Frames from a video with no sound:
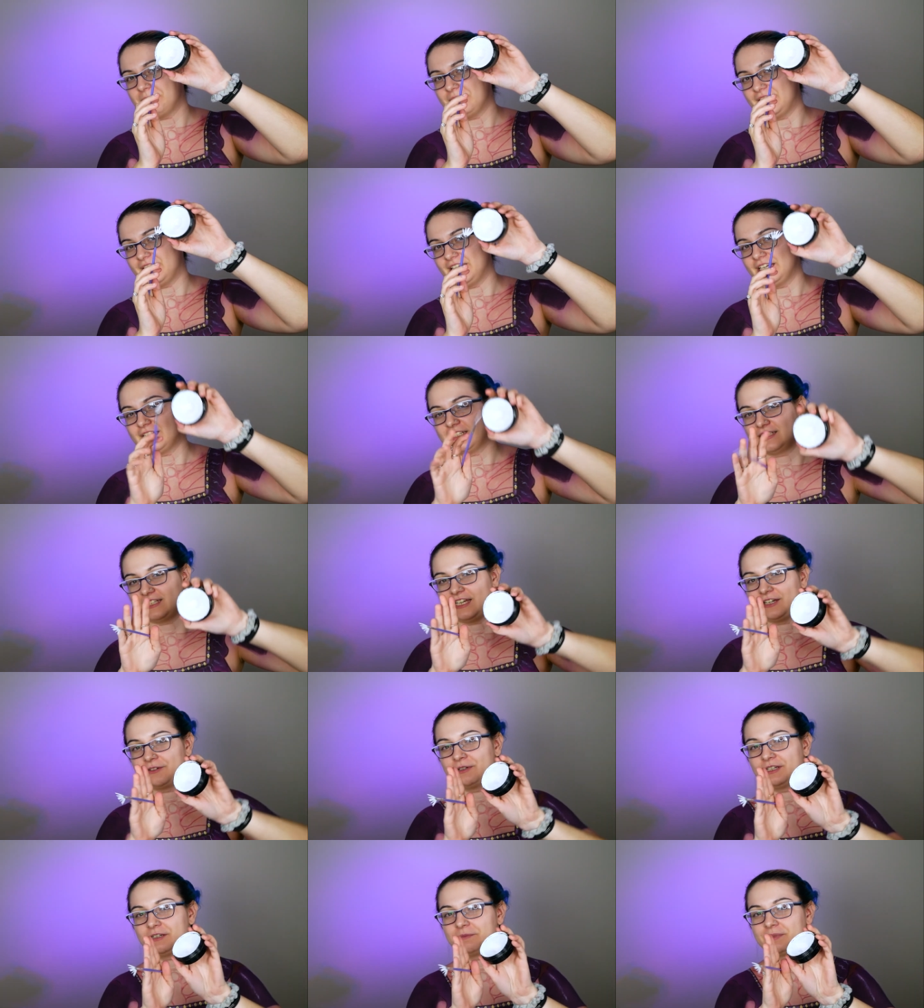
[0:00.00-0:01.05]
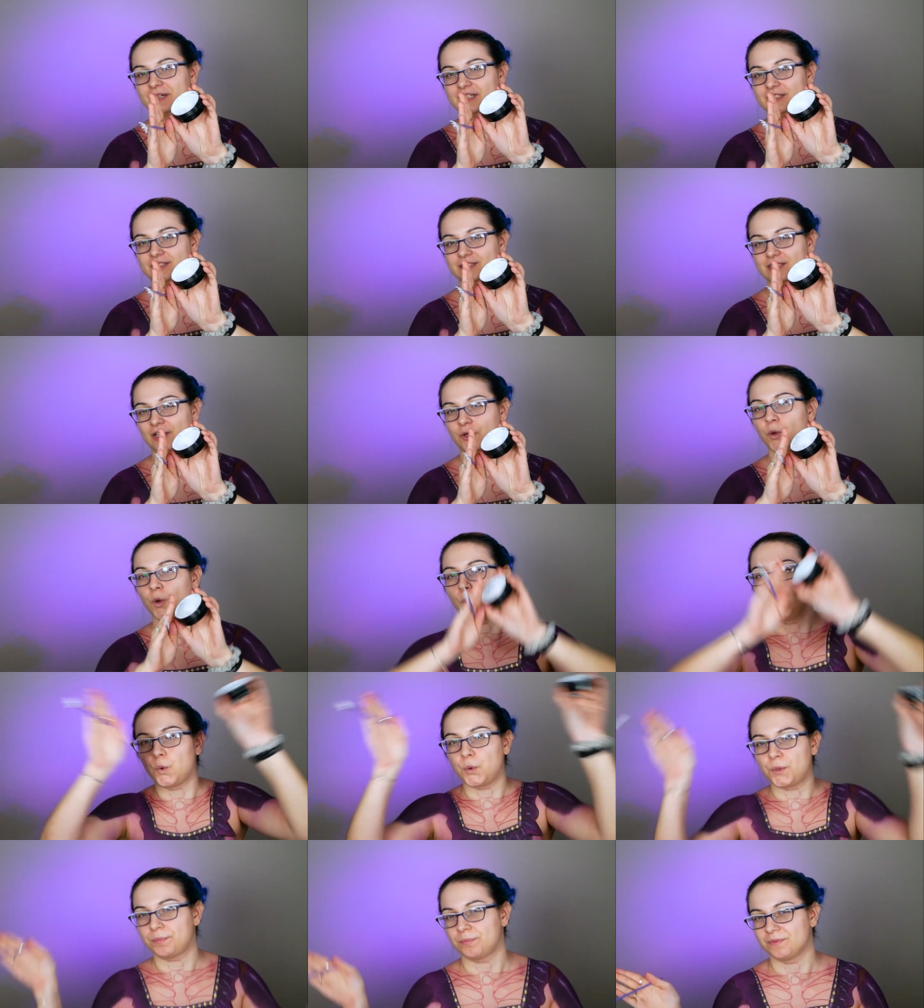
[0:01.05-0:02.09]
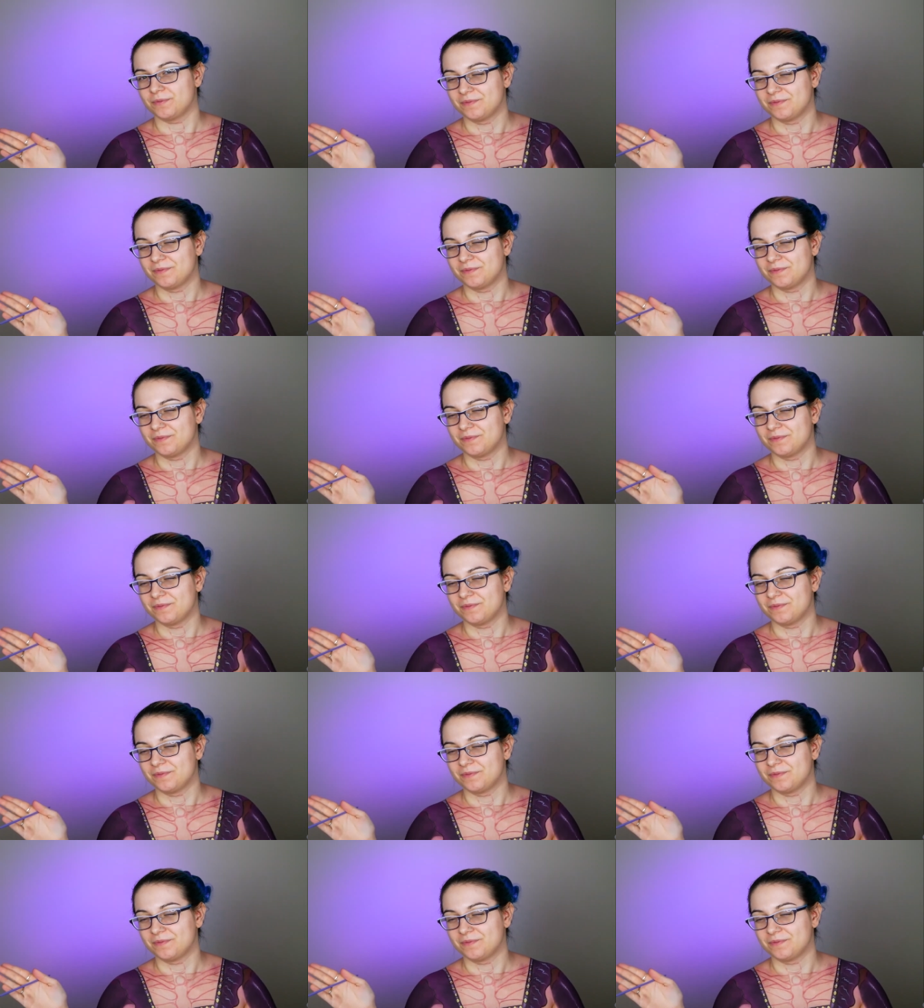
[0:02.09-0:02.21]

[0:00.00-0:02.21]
in English, like when a brush is like whoop.